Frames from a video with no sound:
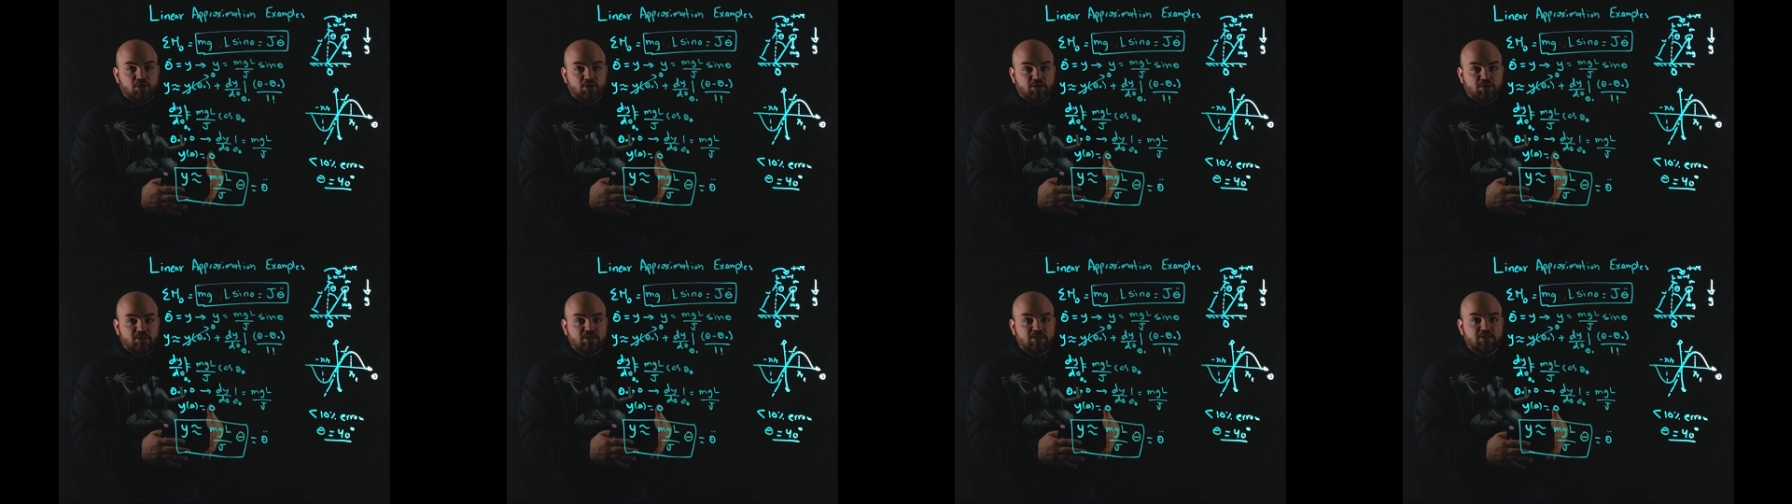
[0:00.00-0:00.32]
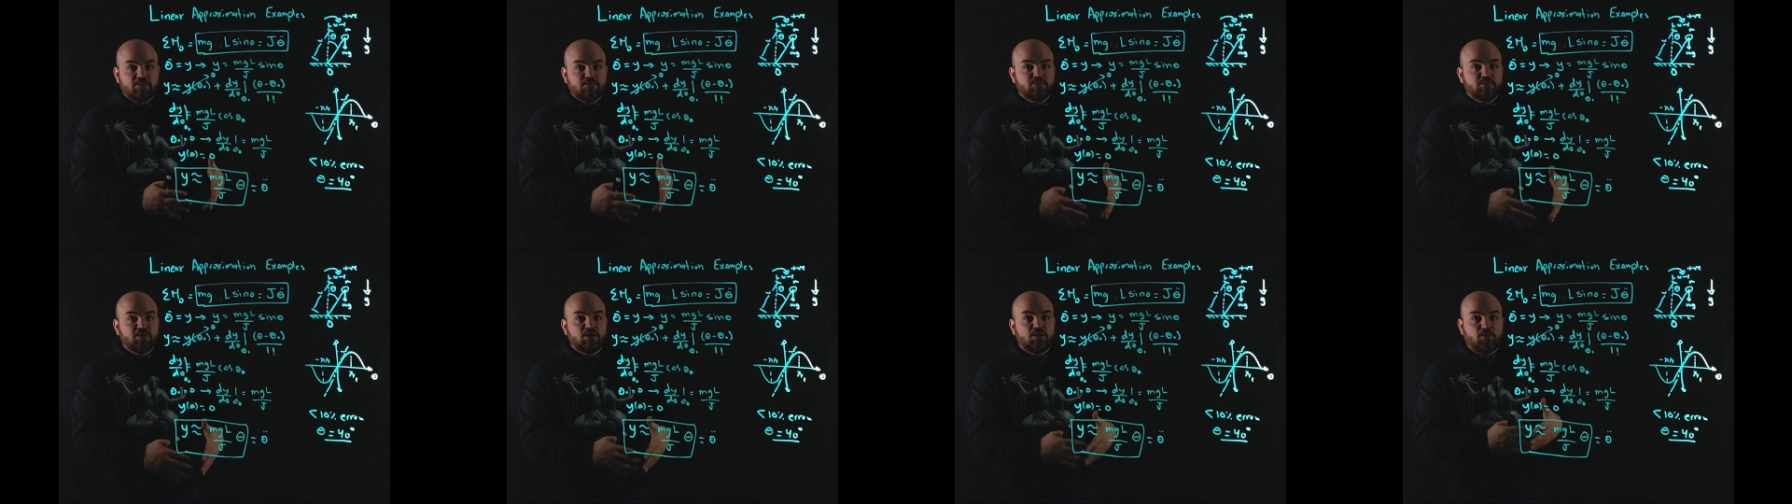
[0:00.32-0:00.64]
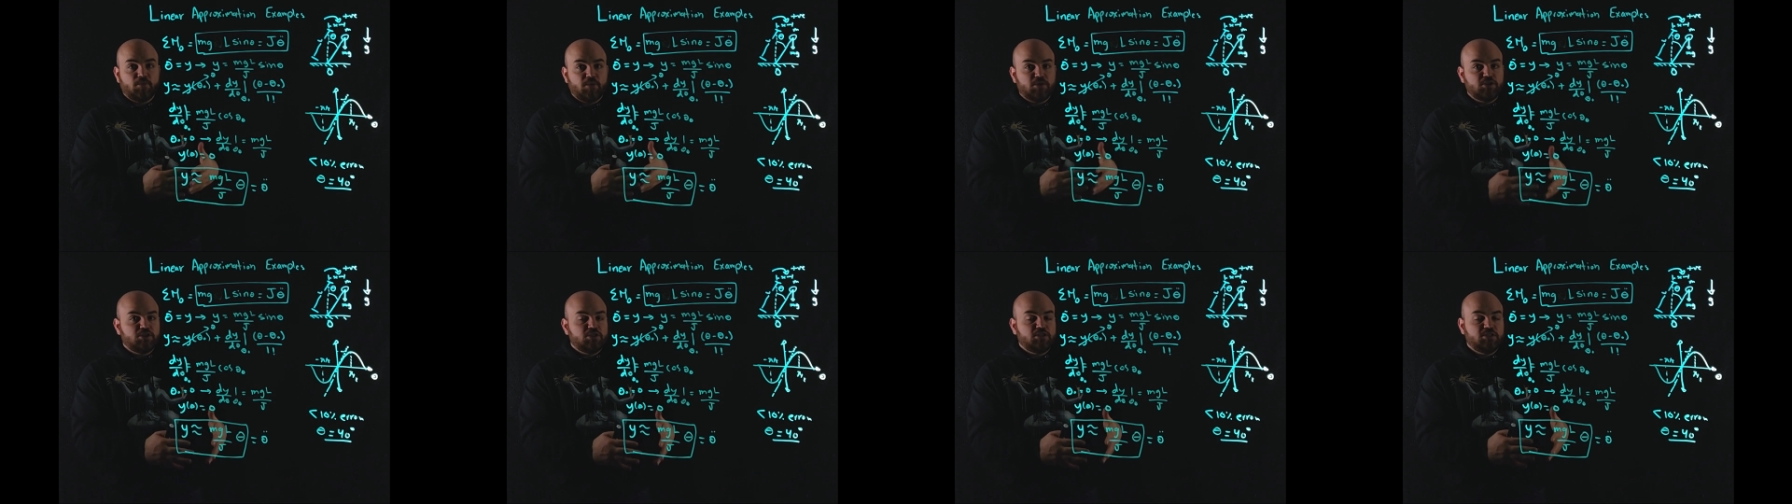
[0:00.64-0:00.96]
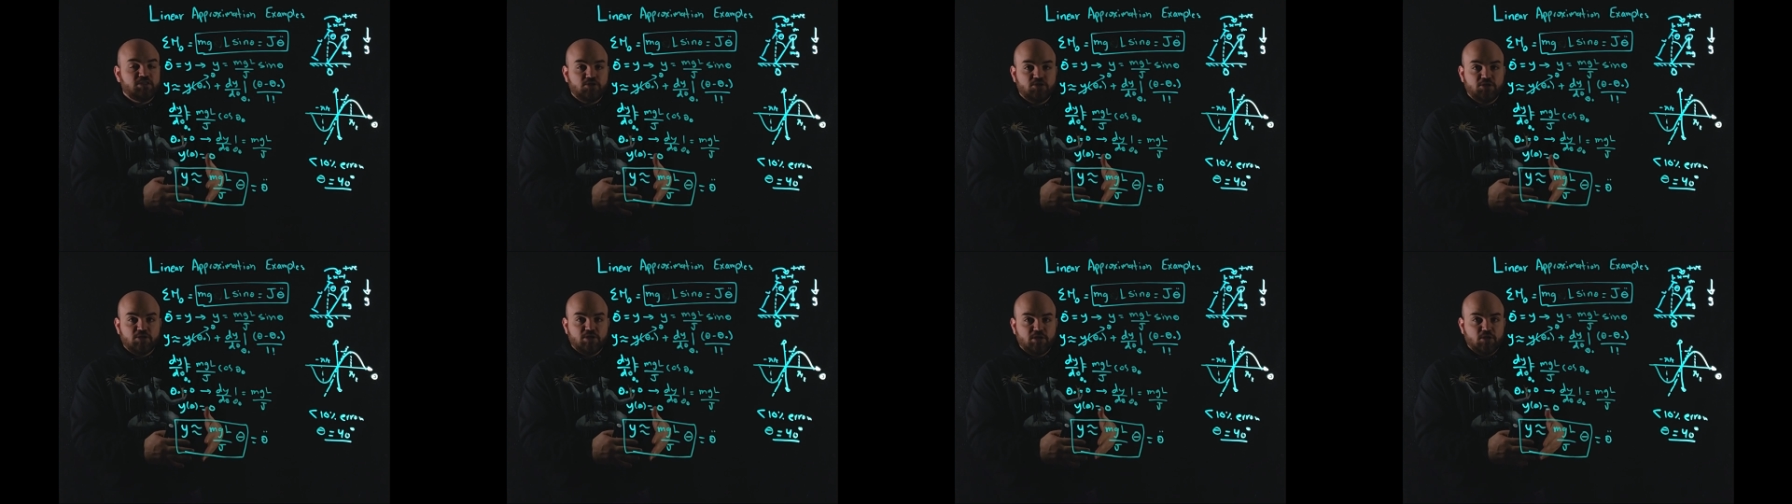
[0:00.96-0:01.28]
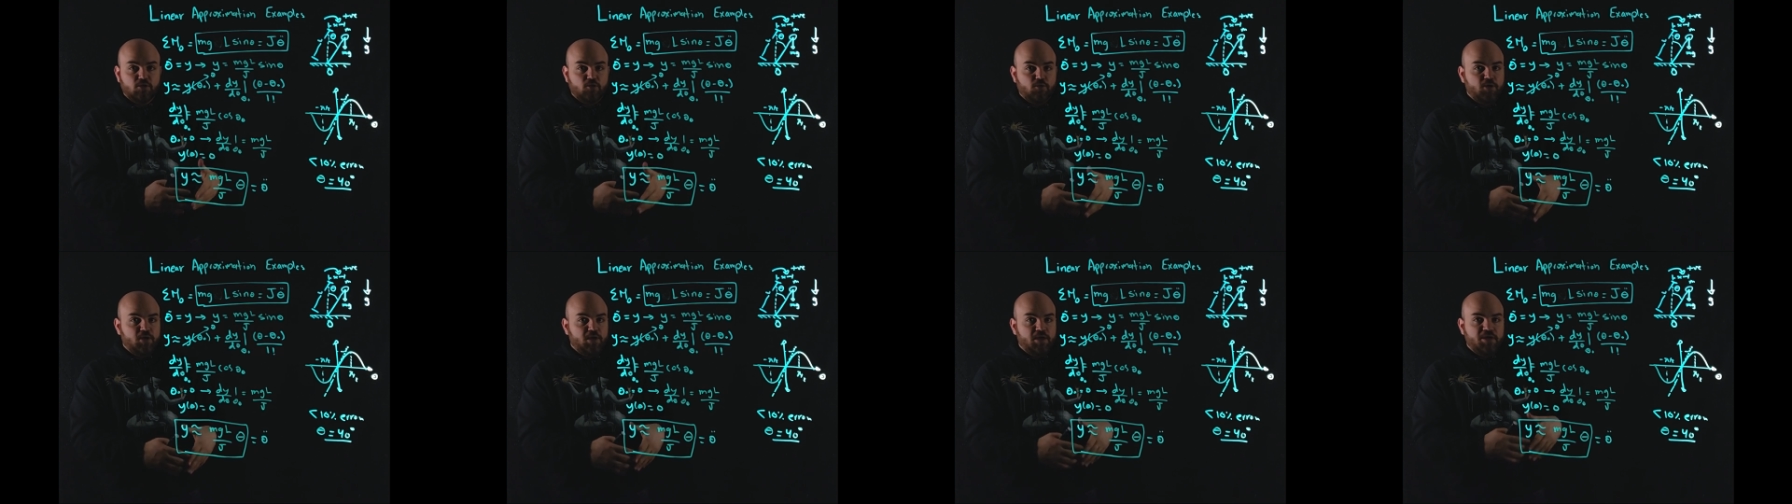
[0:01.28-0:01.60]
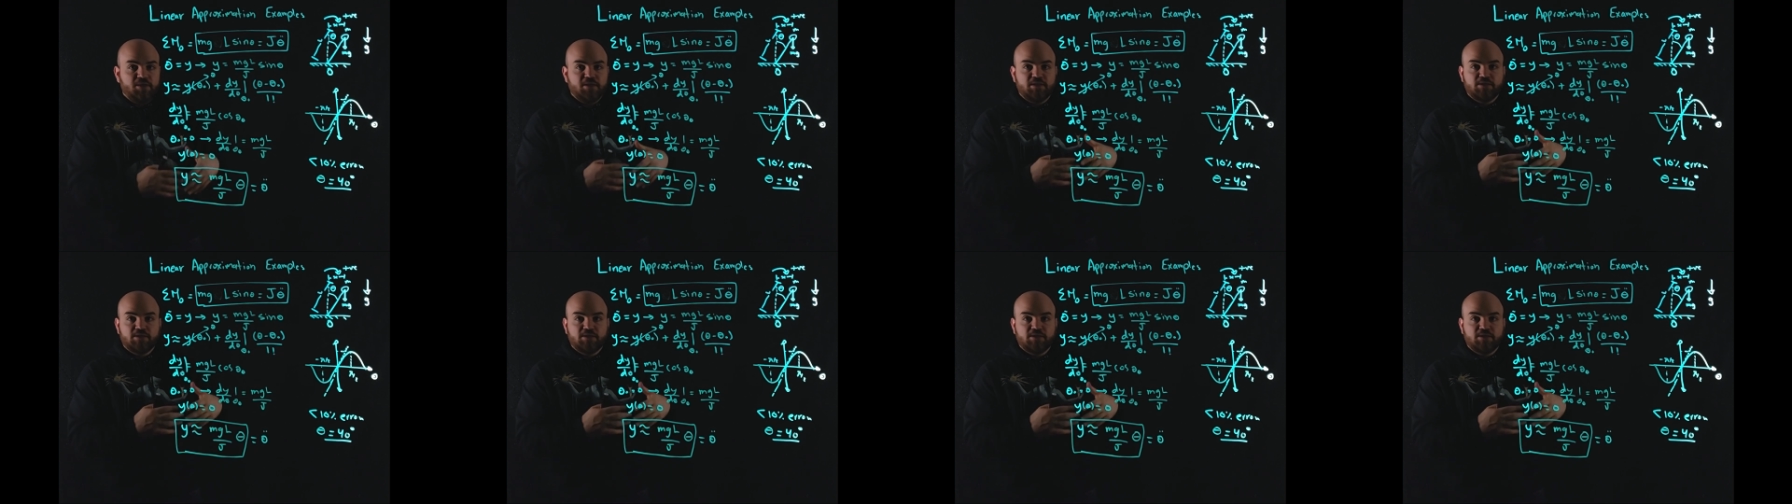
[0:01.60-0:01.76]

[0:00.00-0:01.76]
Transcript: systems that are much easier to deal with